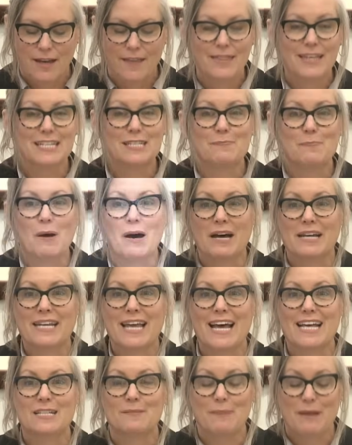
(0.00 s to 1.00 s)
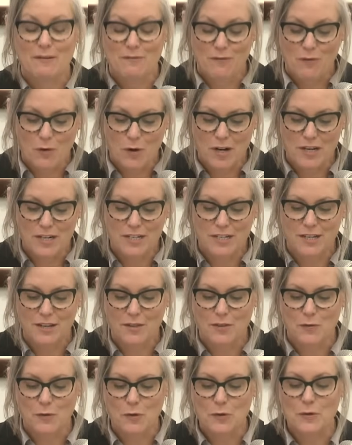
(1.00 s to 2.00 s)
This bond has been forged
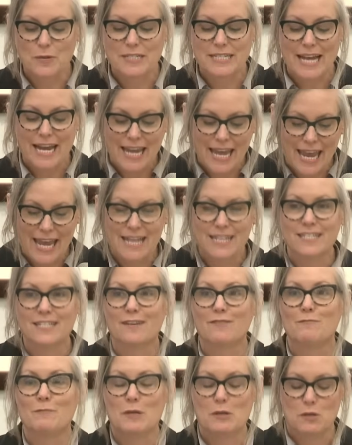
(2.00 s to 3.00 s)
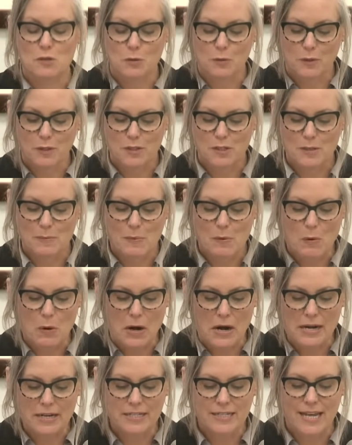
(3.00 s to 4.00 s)
through decades of mutual
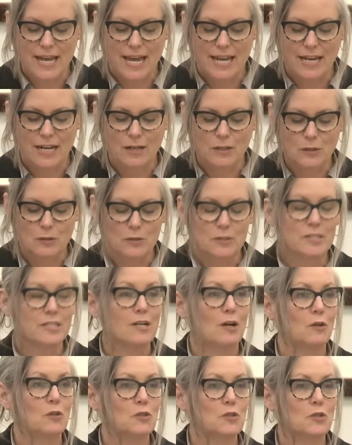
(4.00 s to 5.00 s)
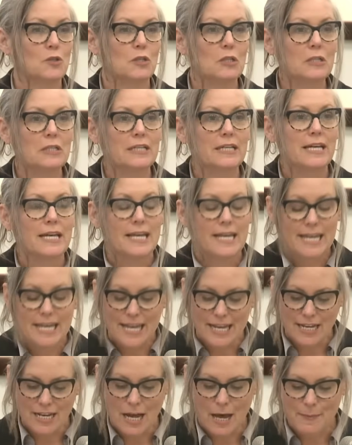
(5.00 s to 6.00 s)
support and includes cultural,
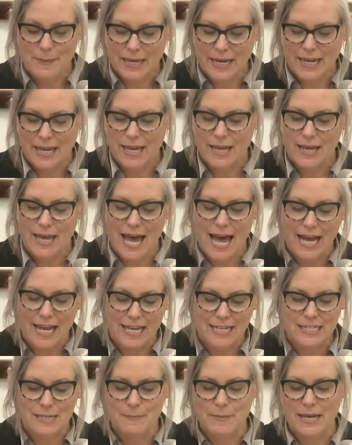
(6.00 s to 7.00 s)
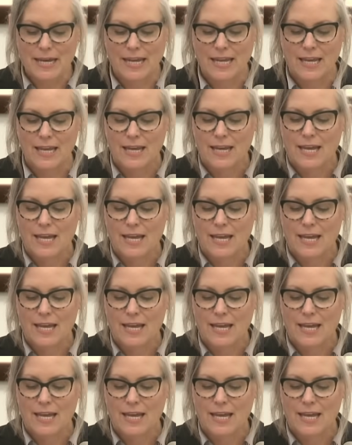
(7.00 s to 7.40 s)
economic, academic,